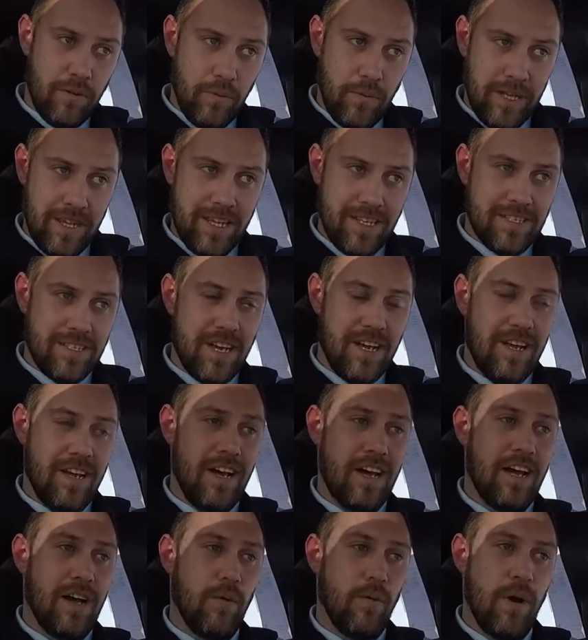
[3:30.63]
with its
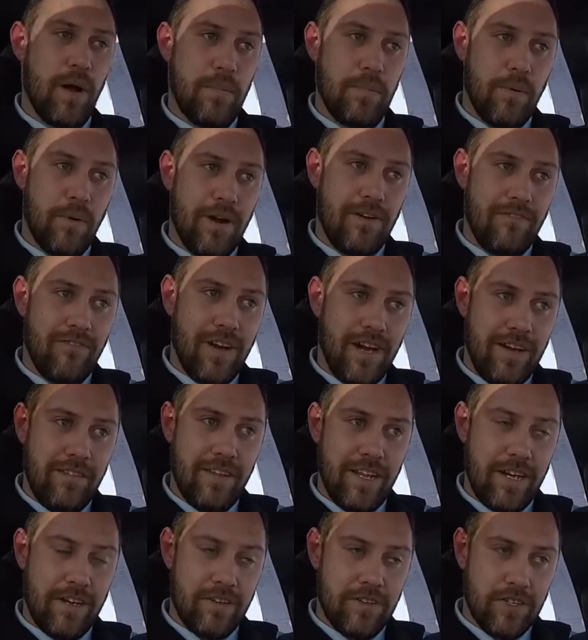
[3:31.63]
1.5
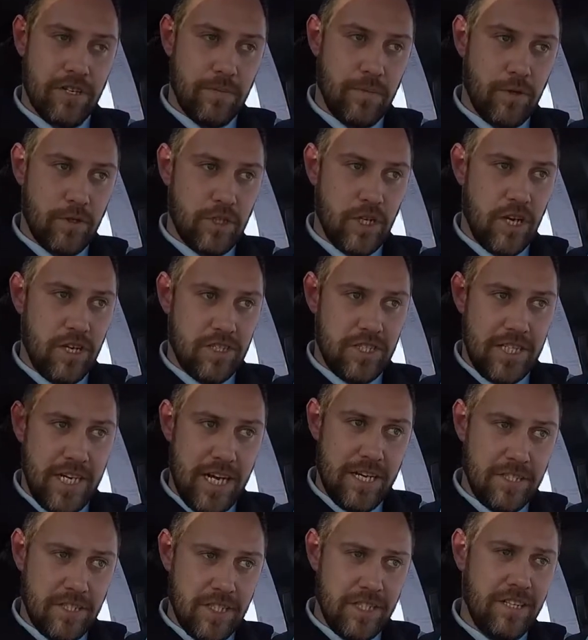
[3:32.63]
liter turbocharged
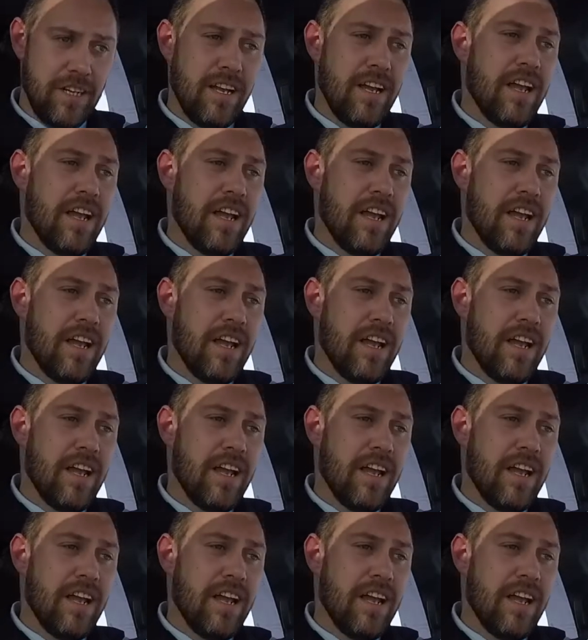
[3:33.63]
engine,